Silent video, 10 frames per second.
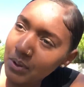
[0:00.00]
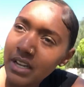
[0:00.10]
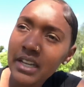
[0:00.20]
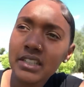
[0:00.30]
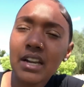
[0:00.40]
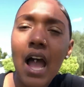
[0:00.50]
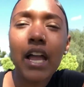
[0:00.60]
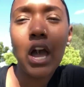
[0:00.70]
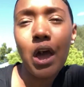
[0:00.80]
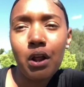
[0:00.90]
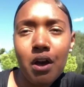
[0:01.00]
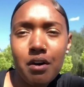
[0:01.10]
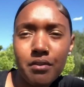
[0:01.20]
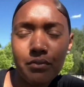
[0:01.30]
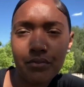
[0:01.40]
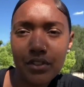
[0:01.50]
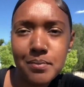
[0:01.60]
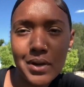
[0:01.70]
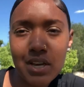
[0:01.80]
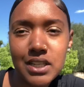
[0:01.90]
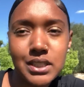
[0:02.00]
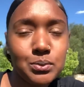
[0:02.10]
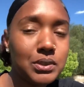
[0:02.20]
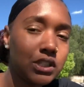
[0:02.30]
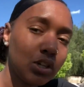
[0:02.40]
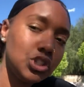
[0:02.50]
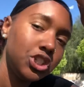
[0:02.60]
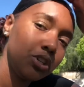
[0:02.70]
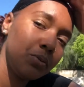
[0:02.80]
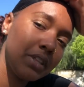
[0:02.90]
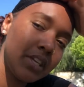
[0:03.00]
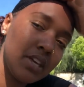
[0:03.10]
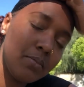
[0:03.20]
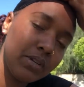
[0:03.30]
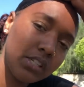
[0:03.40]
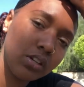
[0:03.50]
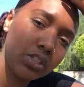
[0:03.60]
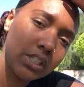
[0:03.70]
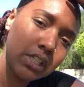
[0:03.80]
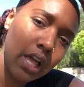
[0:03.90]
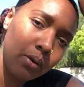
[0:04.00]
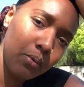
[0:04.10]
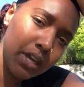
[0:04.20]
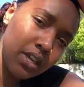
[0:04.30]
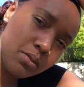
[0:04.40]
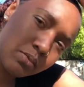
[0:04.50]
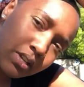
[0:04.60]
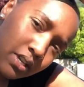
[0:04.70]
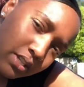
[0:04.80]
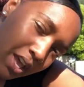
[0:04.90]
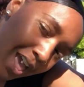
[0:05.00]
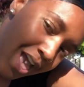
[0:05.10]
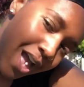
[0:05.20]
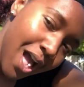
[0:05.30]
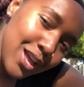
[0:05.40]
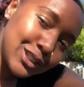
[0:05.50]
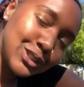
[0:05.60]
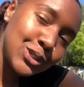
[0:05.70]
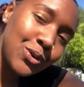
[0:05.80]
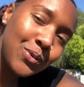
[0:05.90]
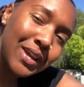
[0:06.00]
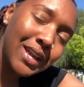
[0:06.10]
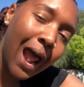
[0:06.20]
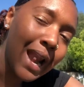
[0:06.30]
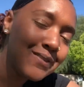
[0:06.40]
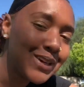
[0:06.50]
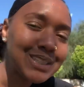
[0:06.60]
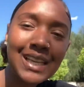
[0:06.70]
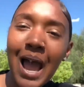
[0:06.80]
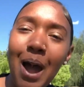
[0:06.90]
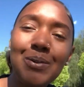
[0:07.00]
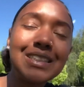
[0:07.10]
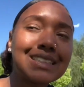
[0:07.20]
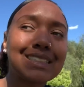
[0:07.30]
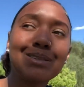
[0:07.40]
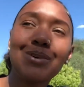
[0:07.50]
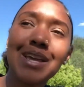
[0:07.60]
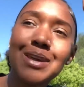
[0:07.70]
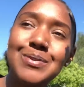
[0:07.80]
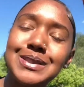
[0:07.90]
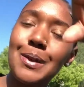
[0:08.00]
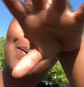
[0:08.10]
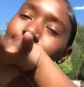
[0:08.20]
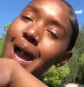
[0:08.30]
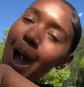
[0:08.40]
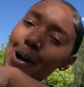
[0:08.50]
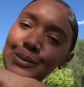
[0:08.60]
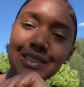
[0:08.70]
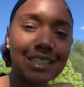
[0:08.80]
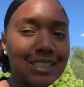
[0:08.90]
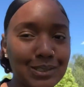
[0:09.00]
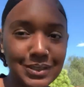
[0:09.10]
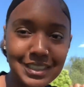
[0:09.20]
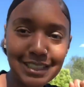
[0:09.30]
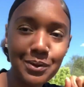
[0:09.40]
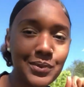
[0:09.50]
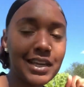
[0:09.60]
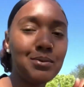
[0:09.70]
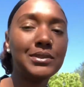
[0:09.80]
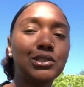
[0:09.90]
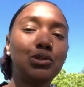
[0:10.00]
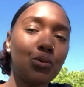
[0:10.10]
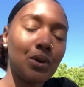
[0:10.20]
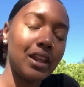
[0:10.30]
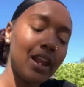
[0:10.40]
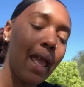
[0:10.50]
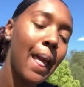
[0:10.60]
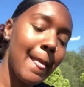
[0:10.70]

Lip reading: went, I got off the bus, went to go chill with him, went to go see what he was doing. Not even gonna say I went to see what he was about, I just want to say what he was doing.